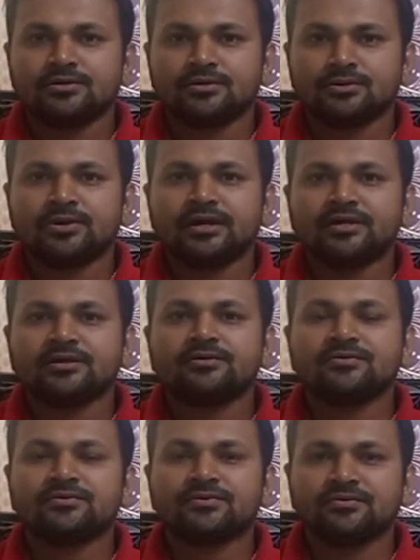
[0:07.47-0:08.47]
Today
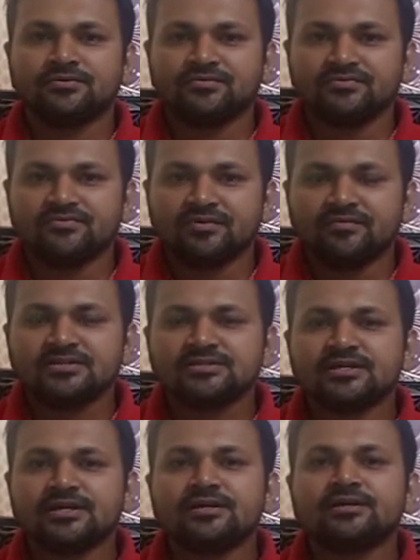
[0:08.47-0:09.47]
we will
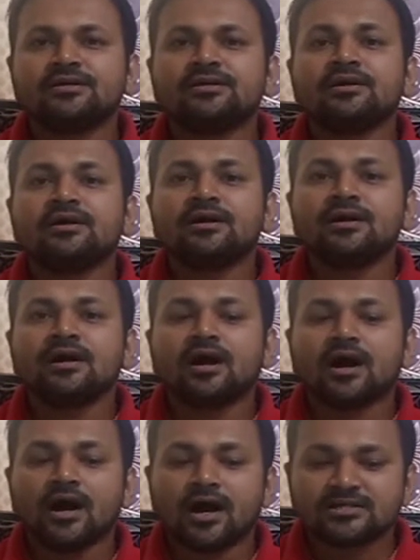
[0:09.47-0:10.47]
see
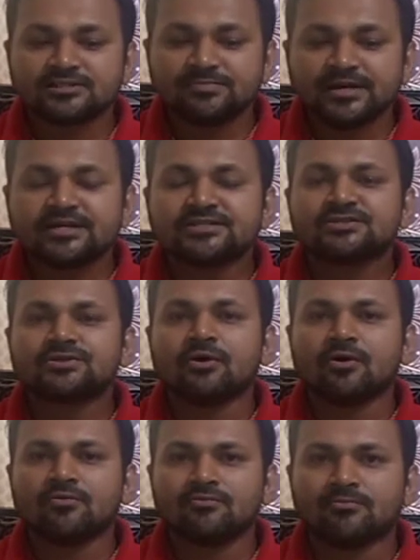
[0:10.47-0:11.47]
aspects
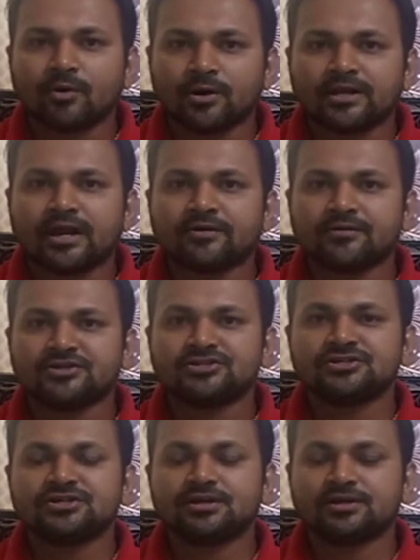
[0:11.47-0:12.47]
of body
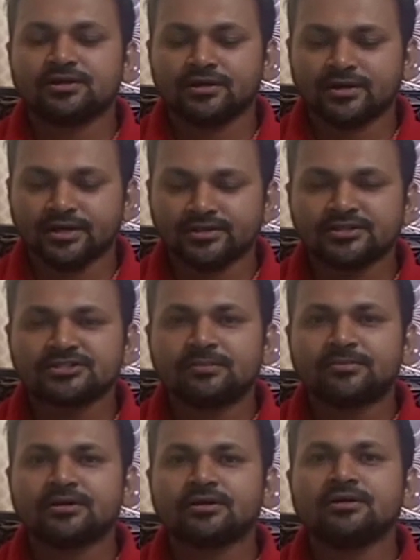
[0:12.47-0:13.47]
language in the
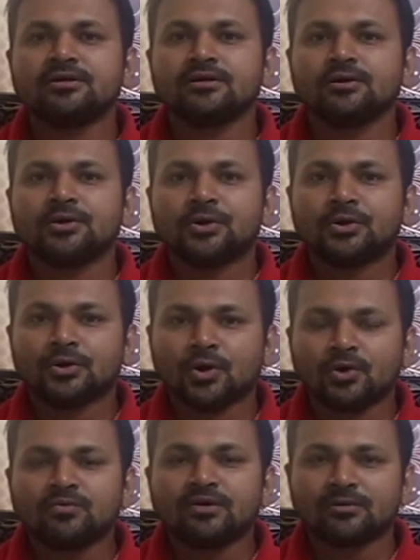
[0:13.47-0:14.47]
chapter
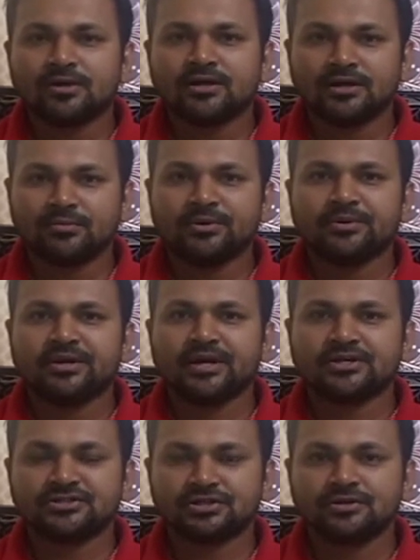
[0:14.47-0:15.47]
Non-Verbal
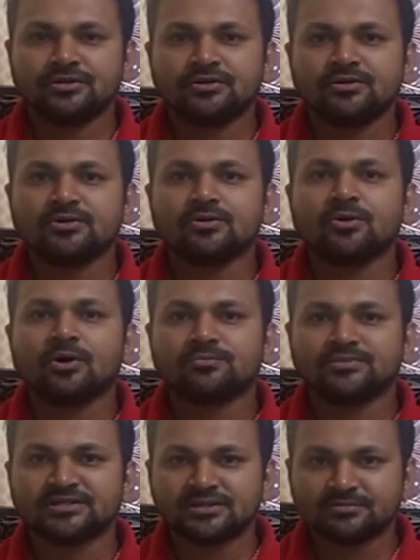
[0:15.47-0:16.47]
Communication of
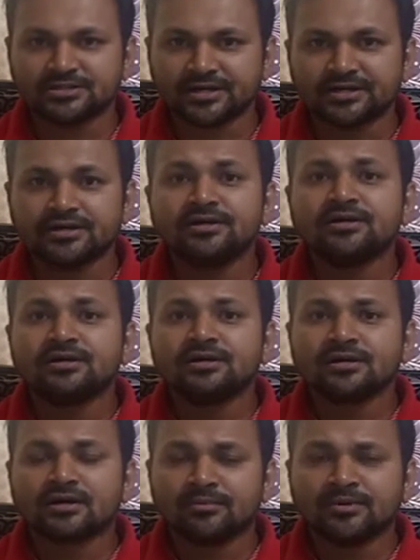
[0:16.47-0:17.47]
the subject
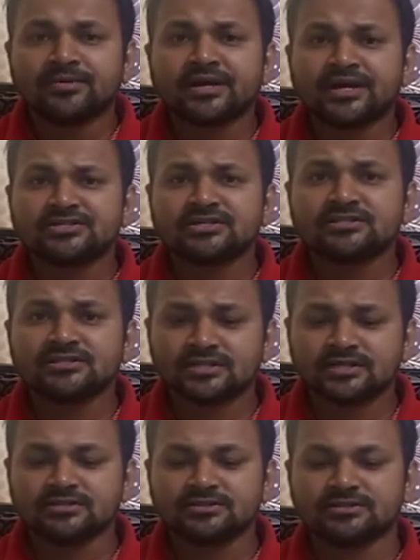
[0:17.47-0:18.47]
Communication
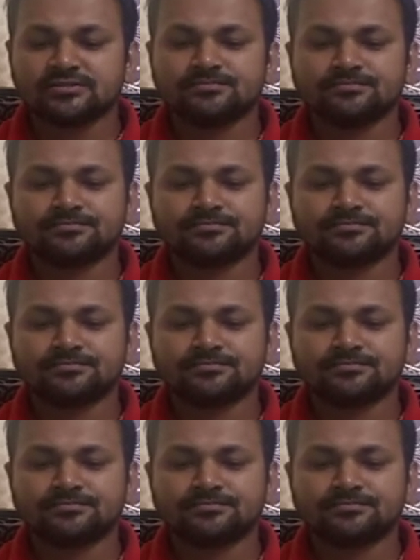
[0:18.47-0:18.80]
Skills.